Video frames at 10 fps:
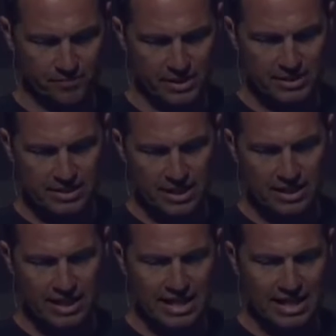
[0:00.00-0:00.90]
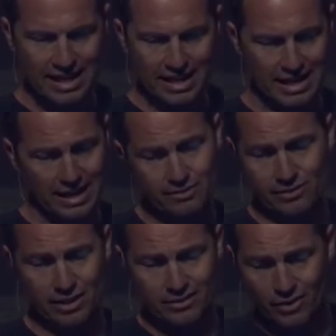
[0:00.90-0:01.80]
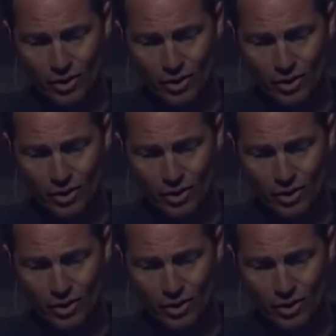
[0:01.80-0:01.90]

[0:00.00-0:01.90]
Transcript: He said, I do not